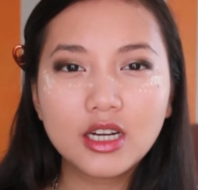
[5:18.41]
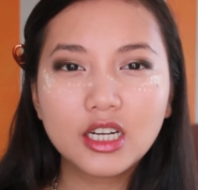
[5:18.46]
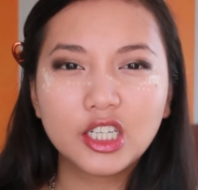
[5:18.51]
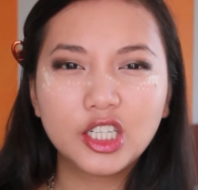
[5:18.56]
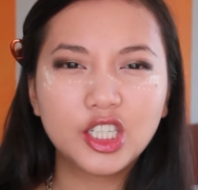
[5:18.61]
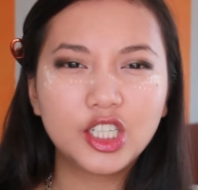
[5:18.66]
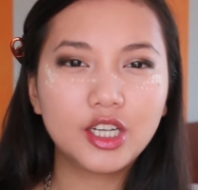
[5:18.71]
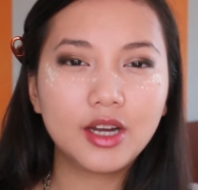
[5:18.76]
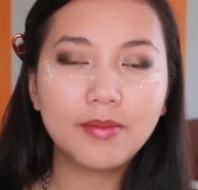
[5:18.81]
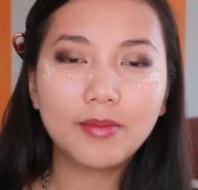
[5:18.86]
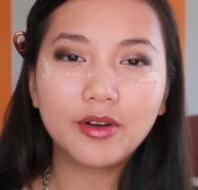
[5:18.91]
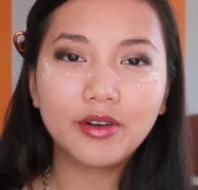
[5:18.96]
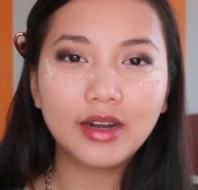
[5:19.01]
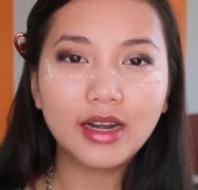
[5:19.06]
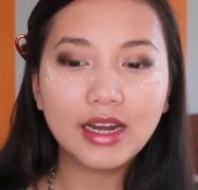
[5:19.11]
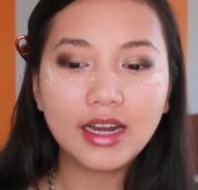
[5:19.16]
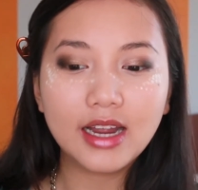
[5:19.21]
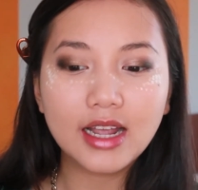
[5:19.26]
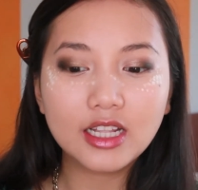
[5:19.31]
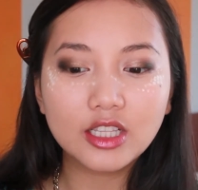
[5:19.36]

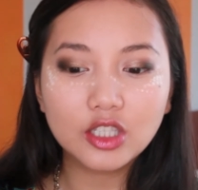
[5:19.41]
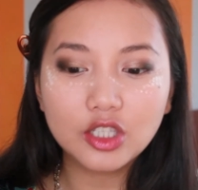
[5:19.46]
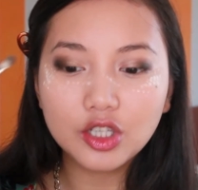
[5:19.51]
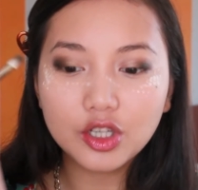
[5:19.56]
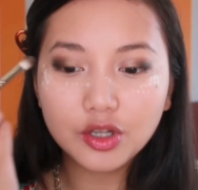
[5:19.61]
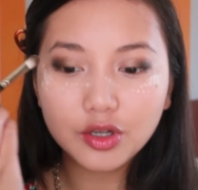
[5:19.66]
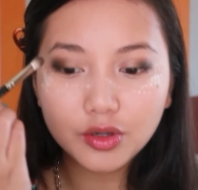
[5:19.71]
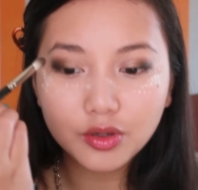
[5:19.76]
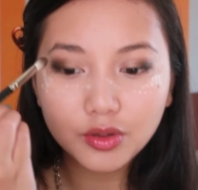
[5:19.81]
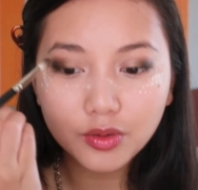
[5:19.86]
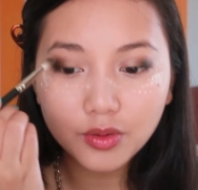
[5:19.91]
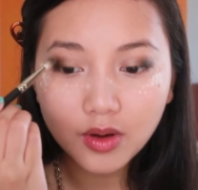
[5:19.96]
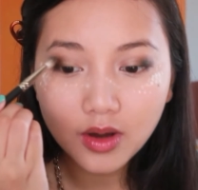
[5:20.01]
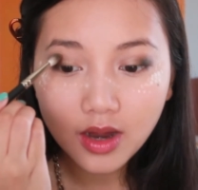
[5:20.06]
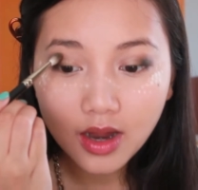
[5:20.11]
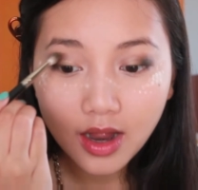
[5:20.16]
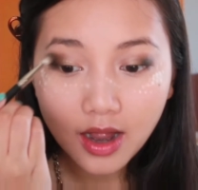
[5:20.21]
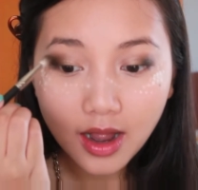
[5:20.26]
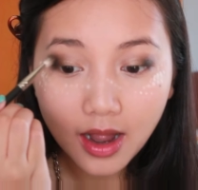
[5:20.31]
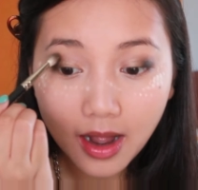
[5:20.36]
shimmery and too
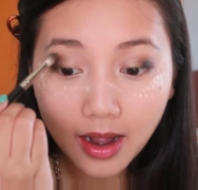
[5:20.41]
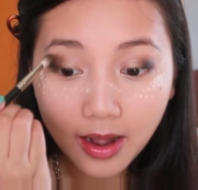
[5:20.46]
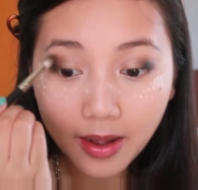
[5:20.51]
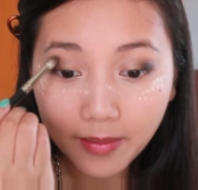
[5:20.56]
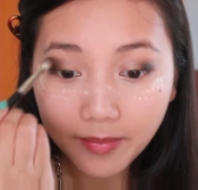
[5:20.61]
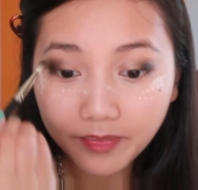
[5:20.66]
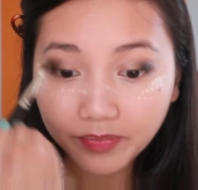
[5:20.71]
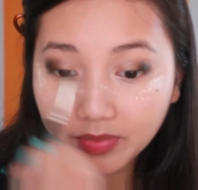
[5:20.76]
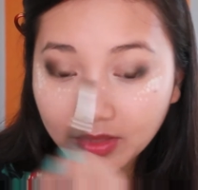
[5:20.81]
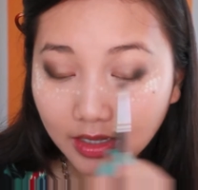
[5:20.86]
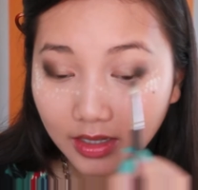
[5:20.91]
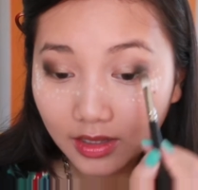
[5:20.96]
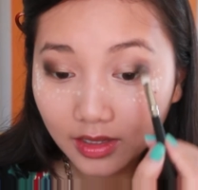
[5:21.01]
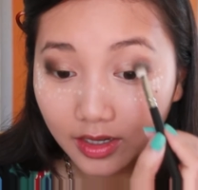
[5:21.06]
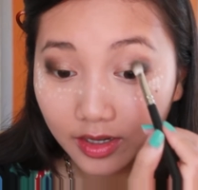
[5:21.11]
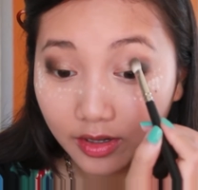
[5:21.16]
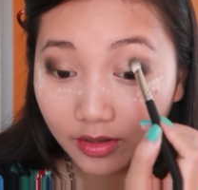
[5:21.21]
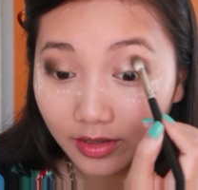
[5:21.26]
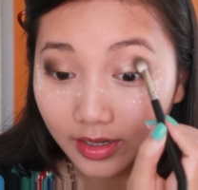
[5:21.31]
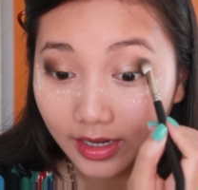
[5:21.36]

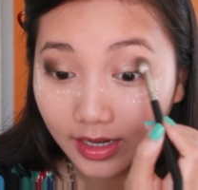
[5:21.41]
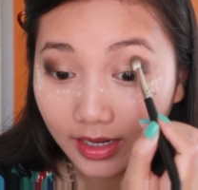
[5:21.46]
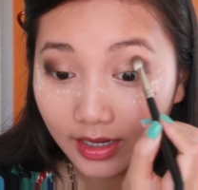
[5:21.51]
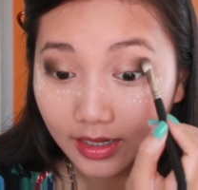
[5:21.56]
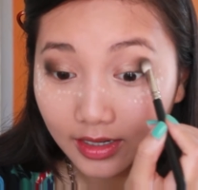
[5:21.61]
glittery.